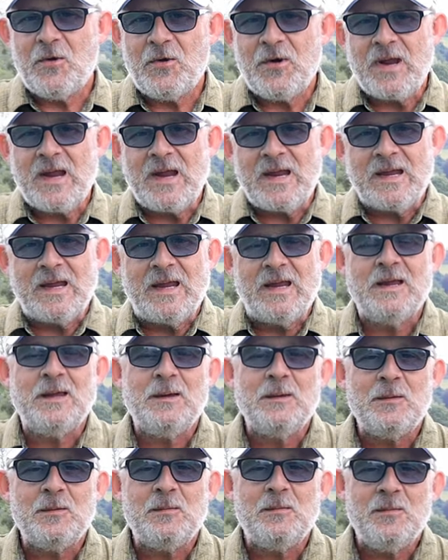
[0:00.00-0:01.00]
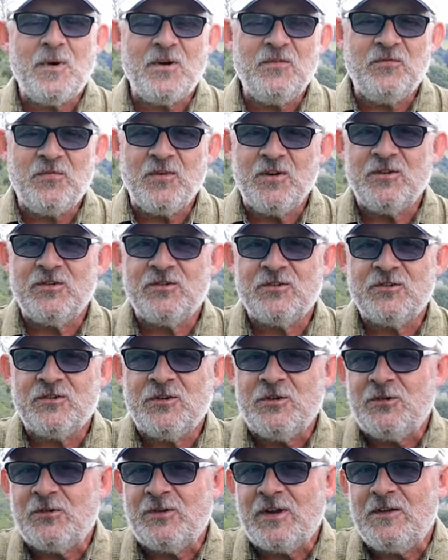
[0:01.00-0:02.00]
morning. My first
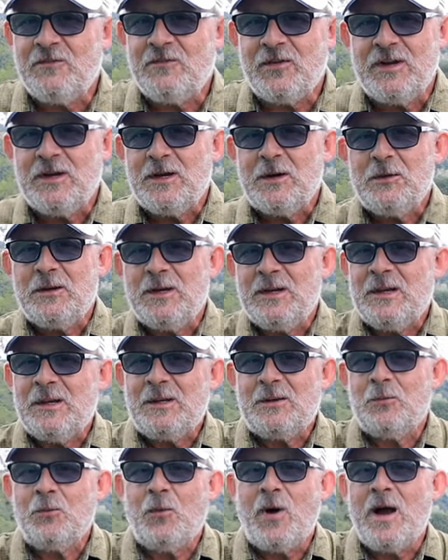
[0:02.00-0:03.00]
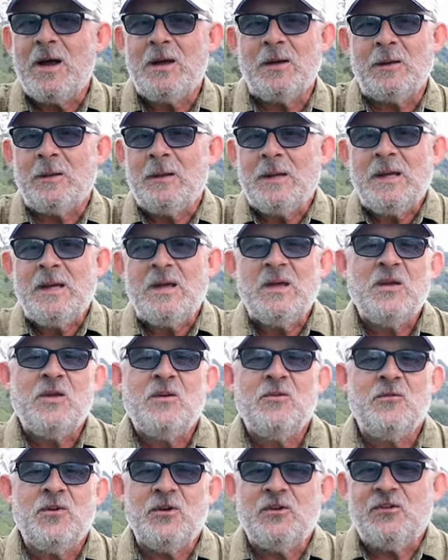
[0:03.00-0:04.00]
Tuesday video in a little while.
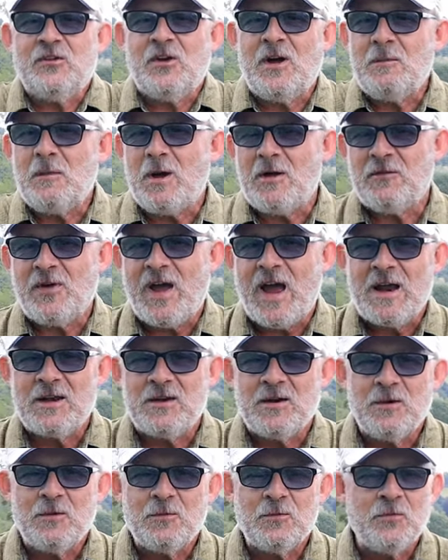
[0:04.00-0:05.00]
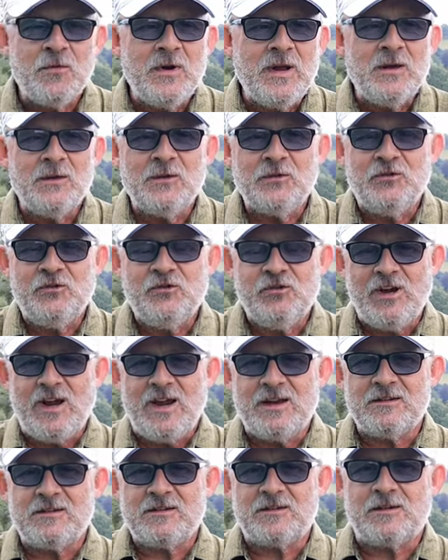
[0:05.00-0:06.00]
First time I've had real
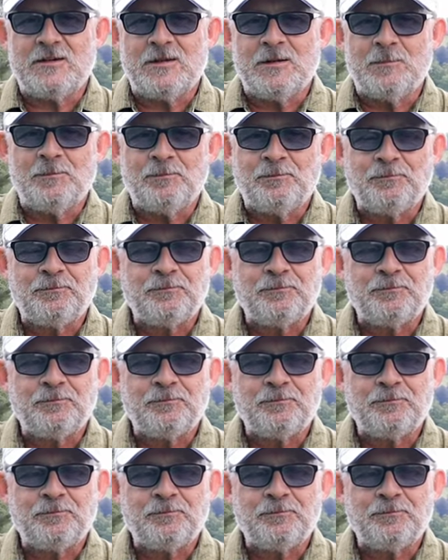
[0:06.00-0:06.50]
chance.